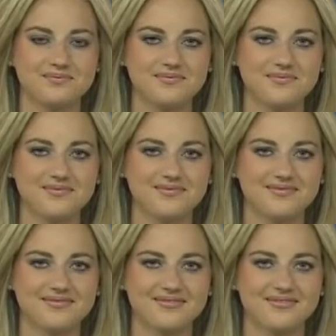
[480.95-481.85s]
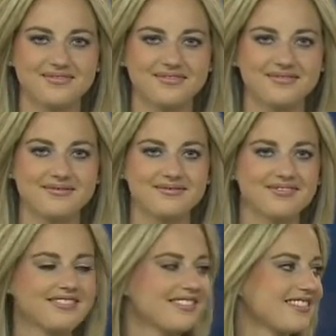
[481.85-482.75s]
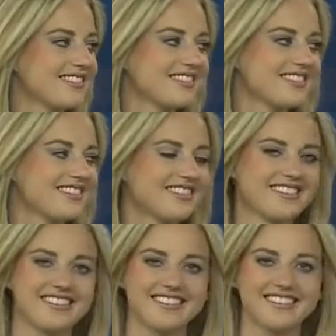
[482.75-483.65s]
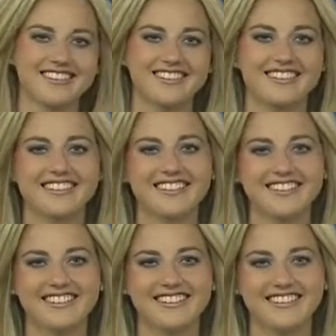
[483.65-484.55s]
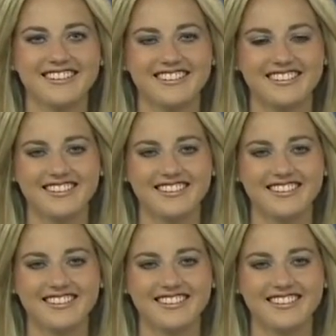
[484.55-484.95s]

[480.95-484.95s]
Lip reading: [no speech]